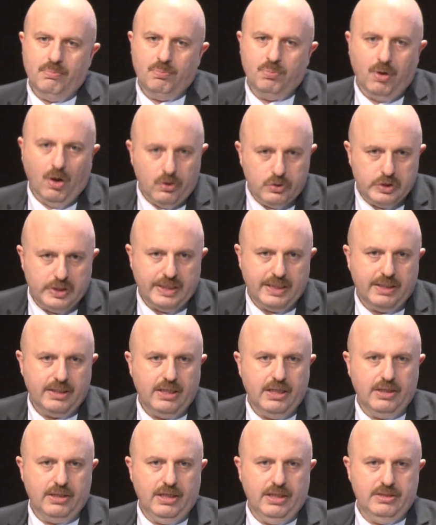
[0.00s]
plotting
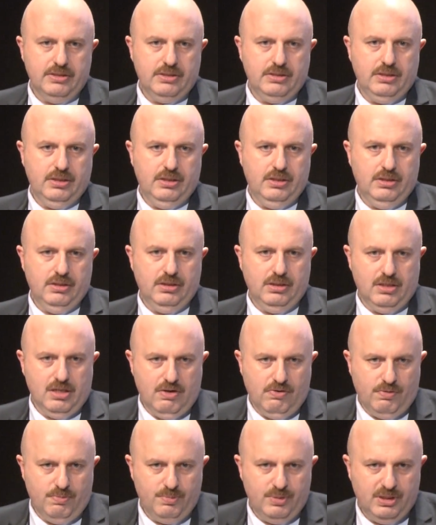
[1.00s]
against the
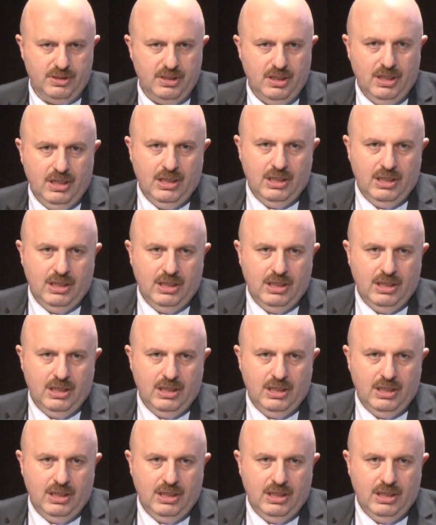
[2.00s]
government,